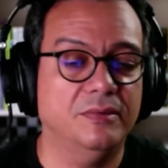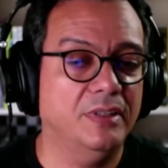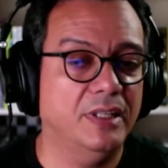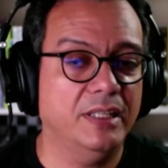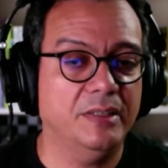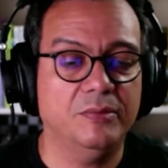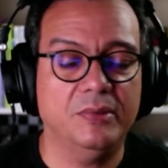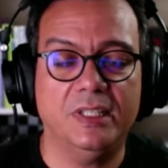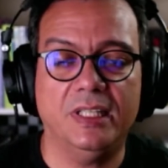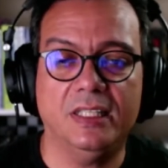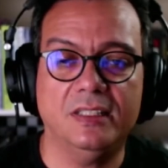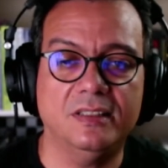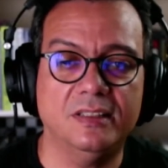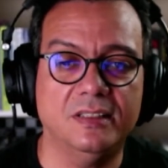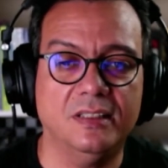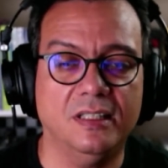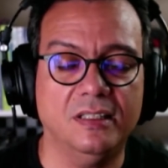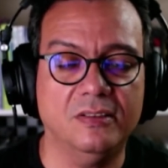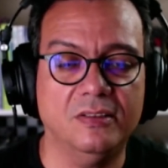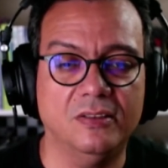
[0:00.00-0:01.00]
like, we get
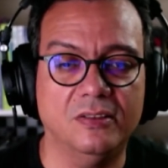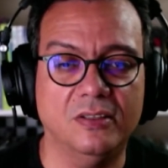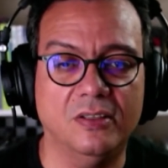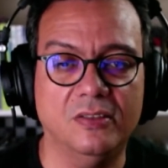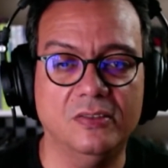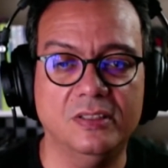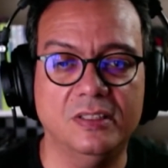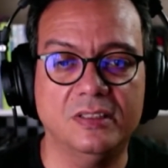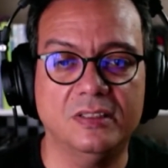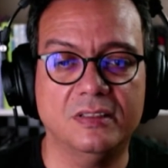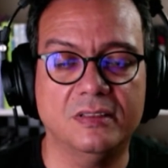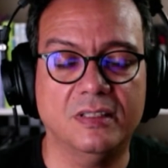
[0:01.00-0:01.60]
stuck on all this